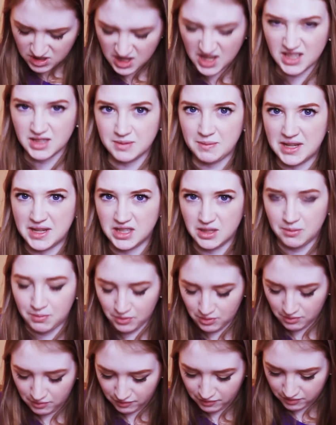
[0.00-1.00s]
think it's Macey
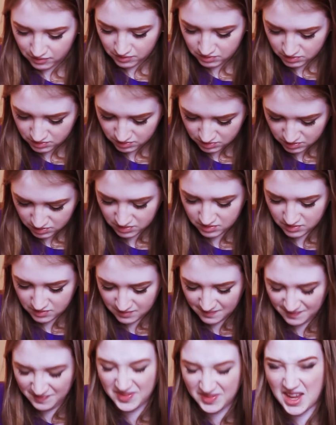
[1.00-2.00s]
proof.
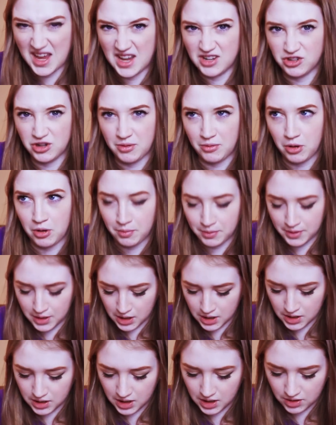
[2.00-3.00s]
I had trouble opening
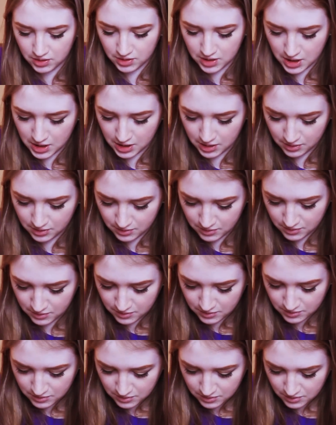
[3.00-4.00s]
it the other day.
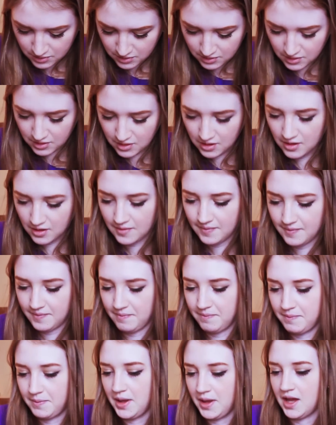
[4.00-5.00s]

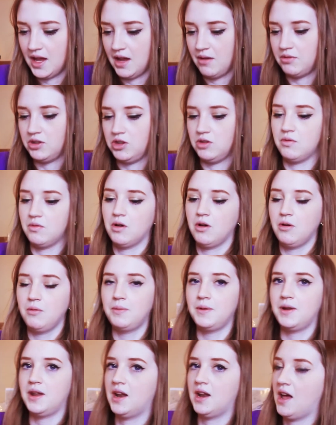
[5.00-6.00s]
But when you
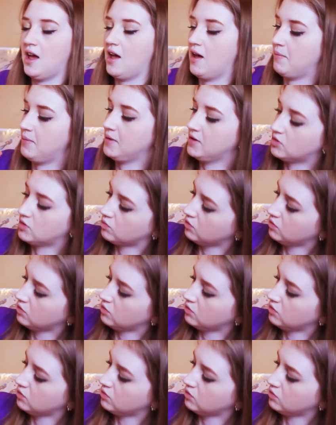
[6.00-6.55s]
open it up, it's